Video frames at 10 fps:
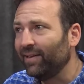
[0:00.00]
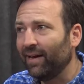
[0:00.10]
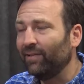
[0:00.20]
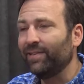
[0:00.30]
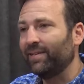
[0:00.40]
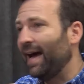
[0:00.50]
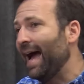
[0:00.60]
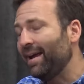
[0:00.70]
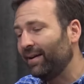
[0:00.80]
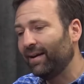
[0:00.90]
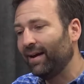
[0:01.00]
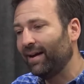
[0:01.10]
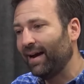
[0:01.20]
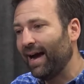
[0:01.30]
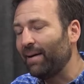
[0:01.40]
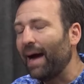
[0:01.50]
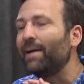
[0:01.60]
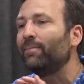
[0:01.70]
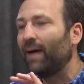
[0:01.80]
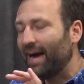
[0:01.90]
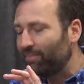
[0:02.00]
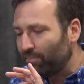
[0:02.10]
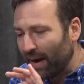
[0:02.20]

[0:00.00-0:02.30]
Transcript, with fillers: I, listen. I, I, I am I,